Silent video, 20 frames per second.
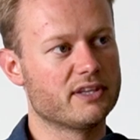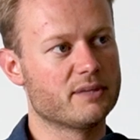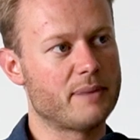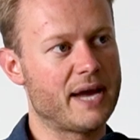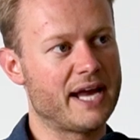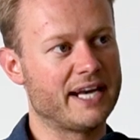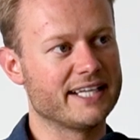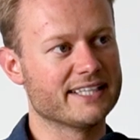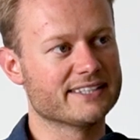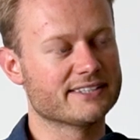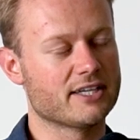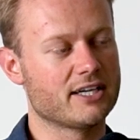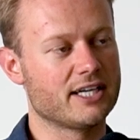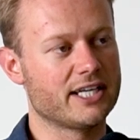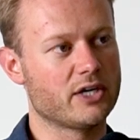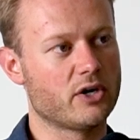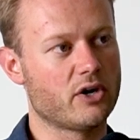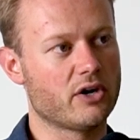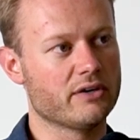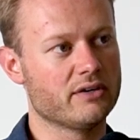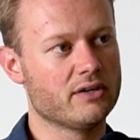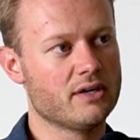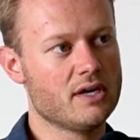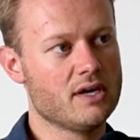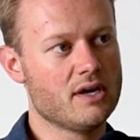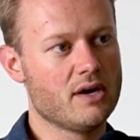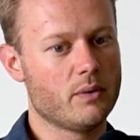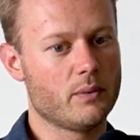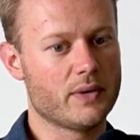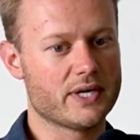the pennies early on,
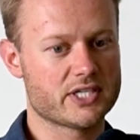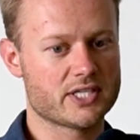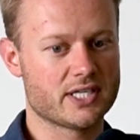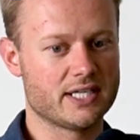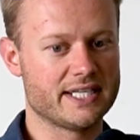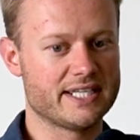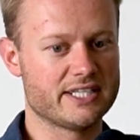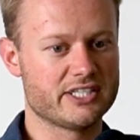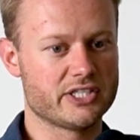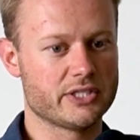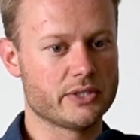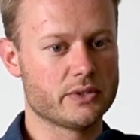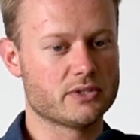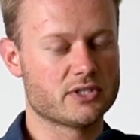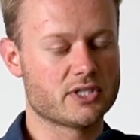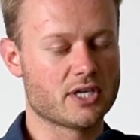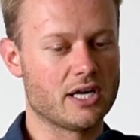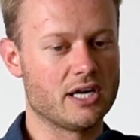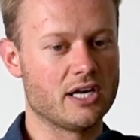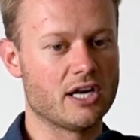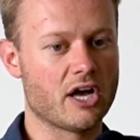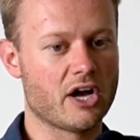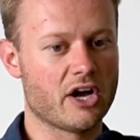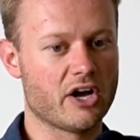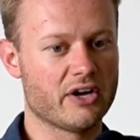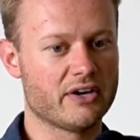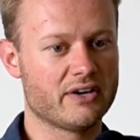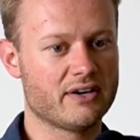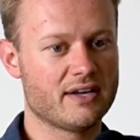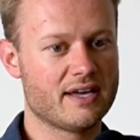which leads you to
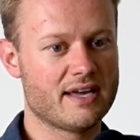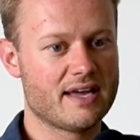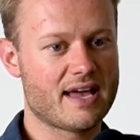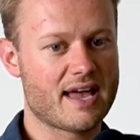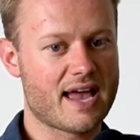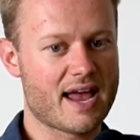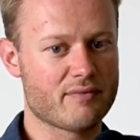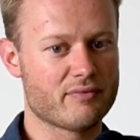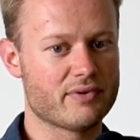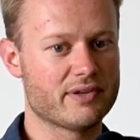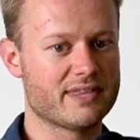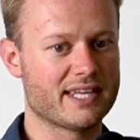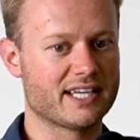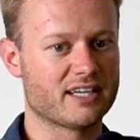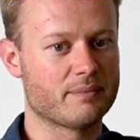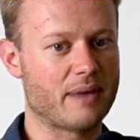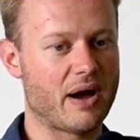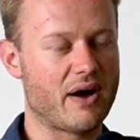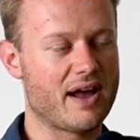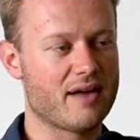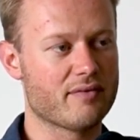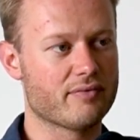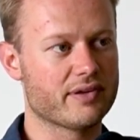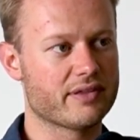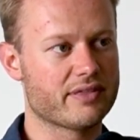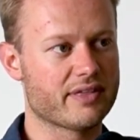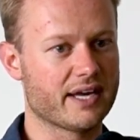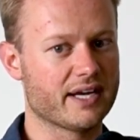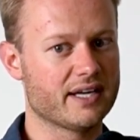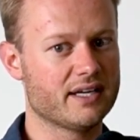learn everything about
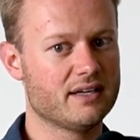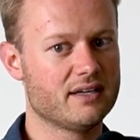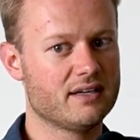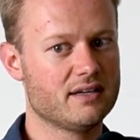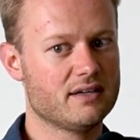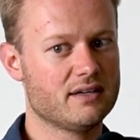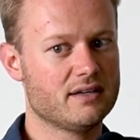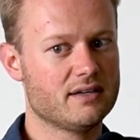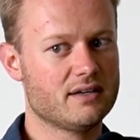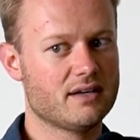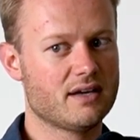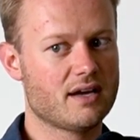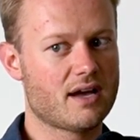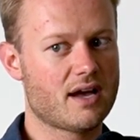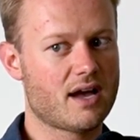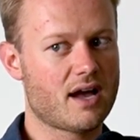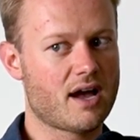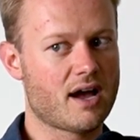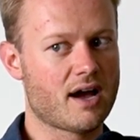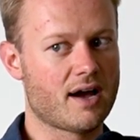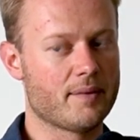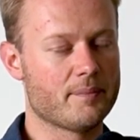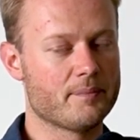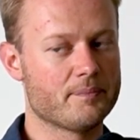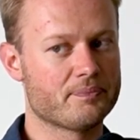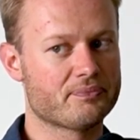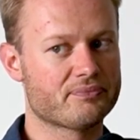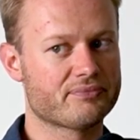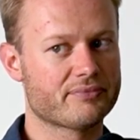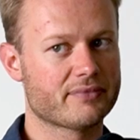everything.
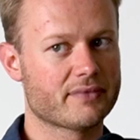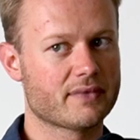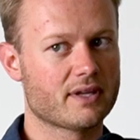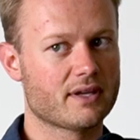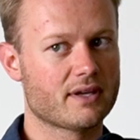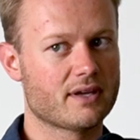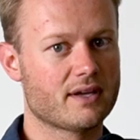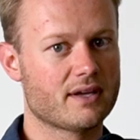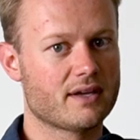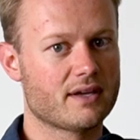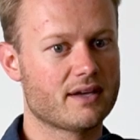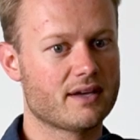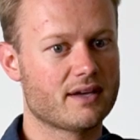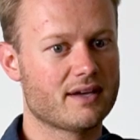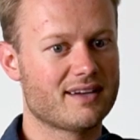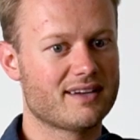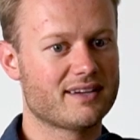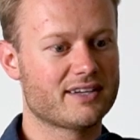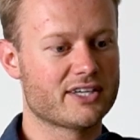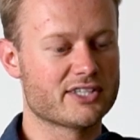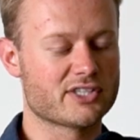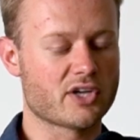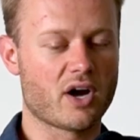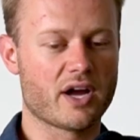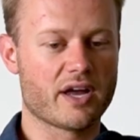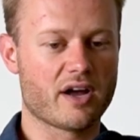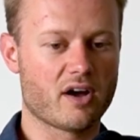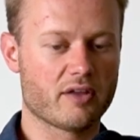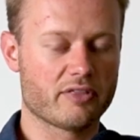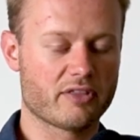Because
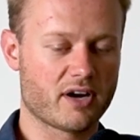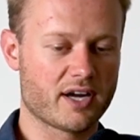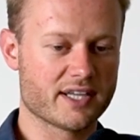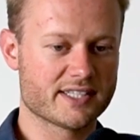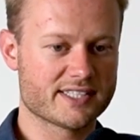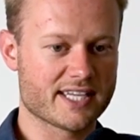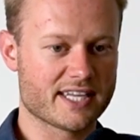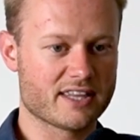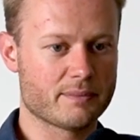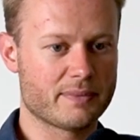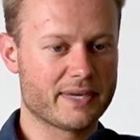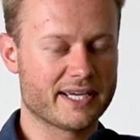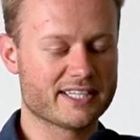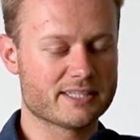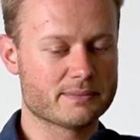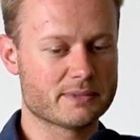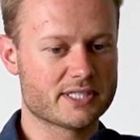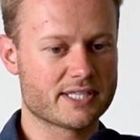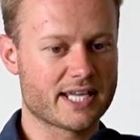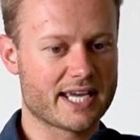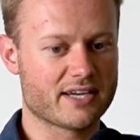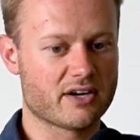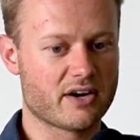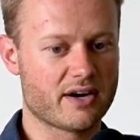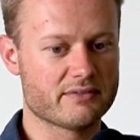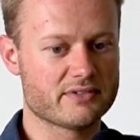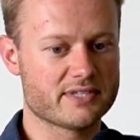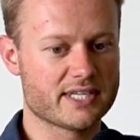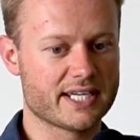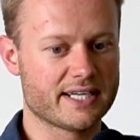I'd say the biggest mistake
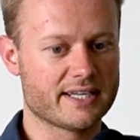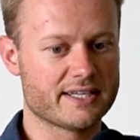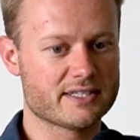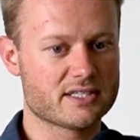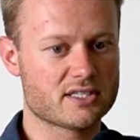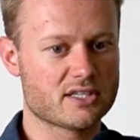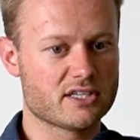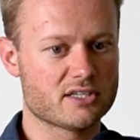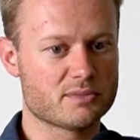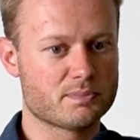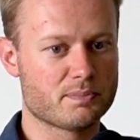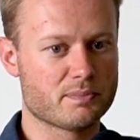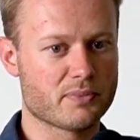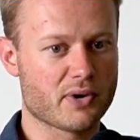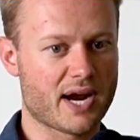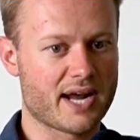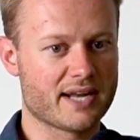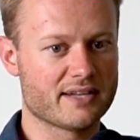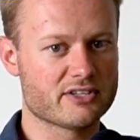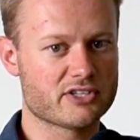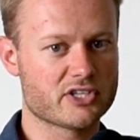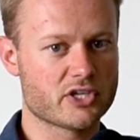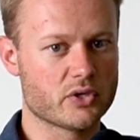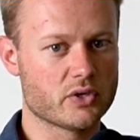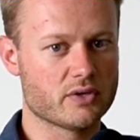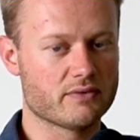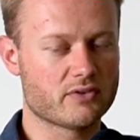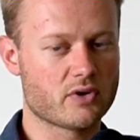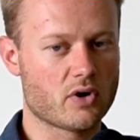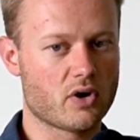I've seen is brands
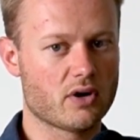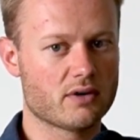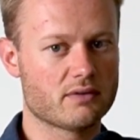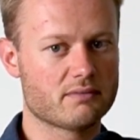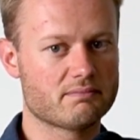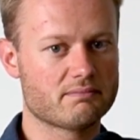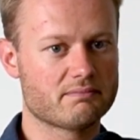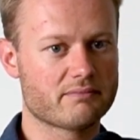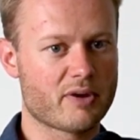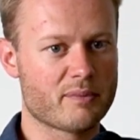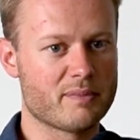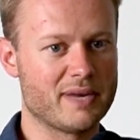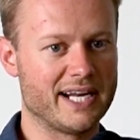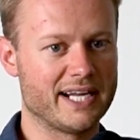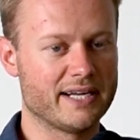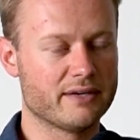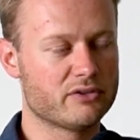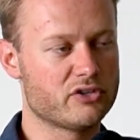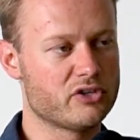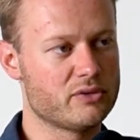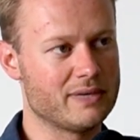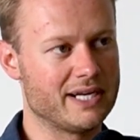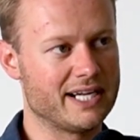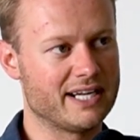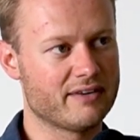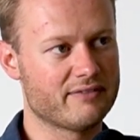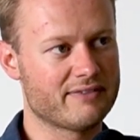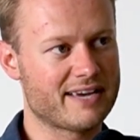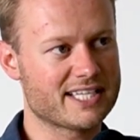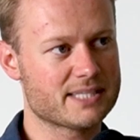who have got $1 million, $2
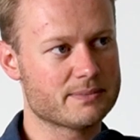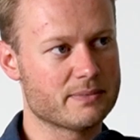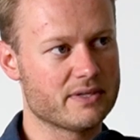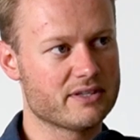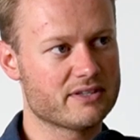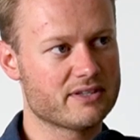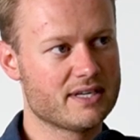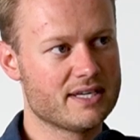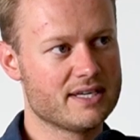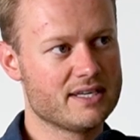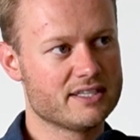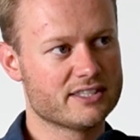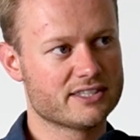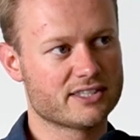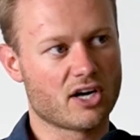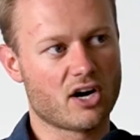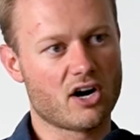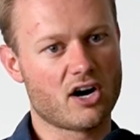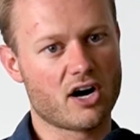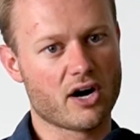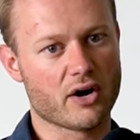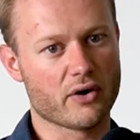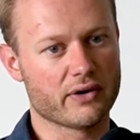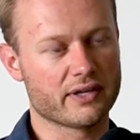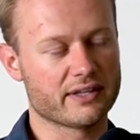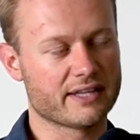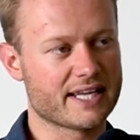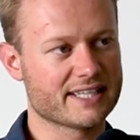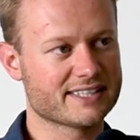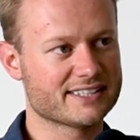million investment, start
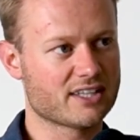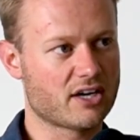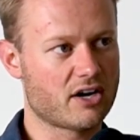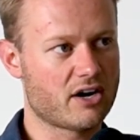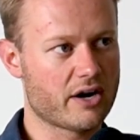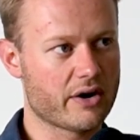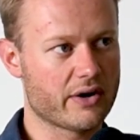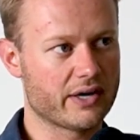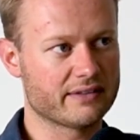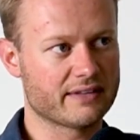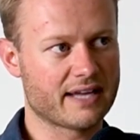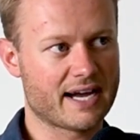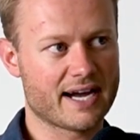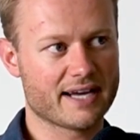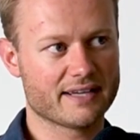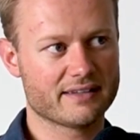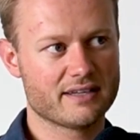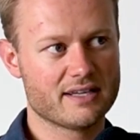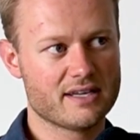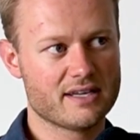hiring this, start hiring that.